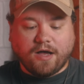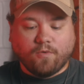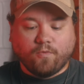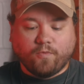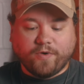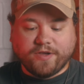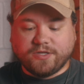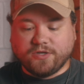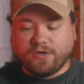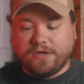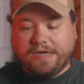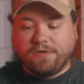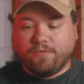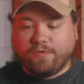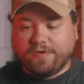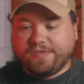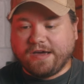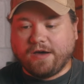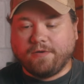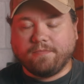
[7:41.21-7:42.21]
we do it
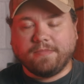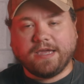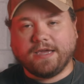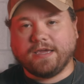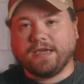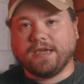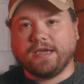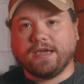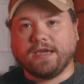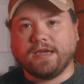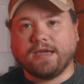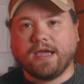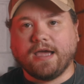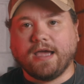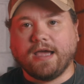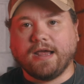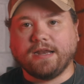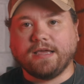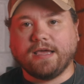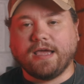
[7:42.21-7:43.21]
without making
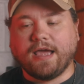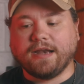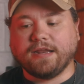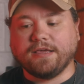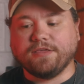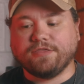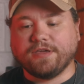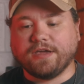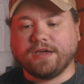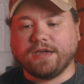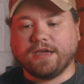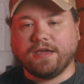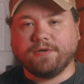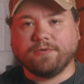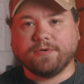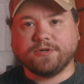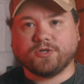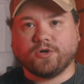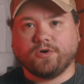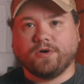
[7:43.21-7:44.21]
anything in
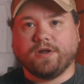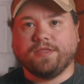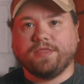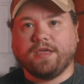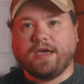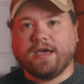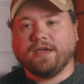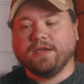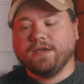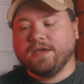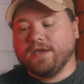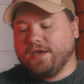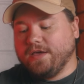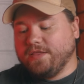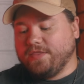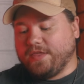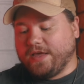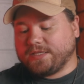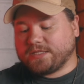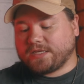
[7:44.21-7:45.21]
return on that.
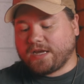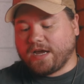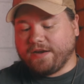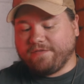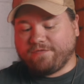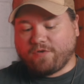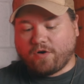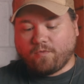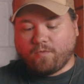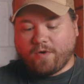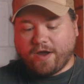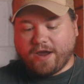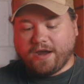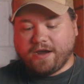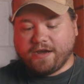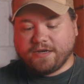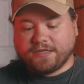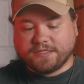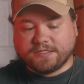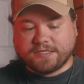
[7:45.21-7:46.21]
That's kind of our
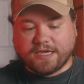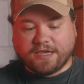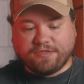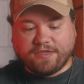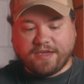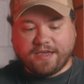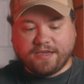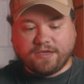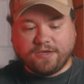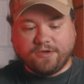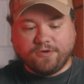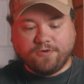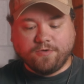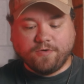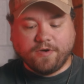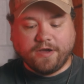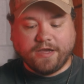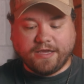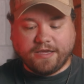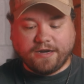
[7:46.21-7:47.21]
way to say thank
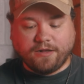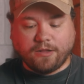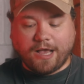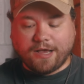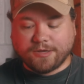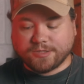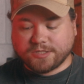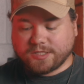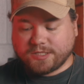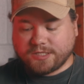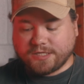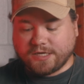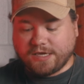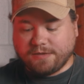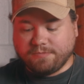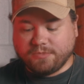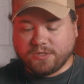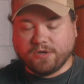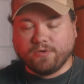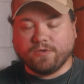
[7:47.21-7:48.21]
you. It allows us to
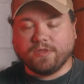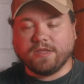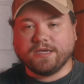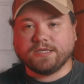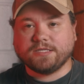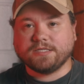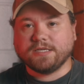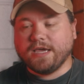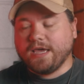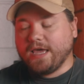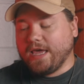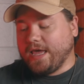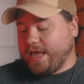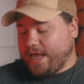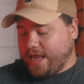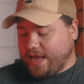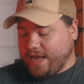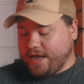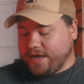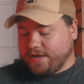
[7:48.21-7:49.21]
keep doing this,
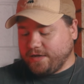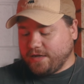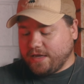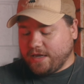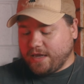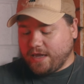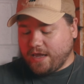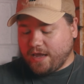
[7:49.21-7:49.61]
and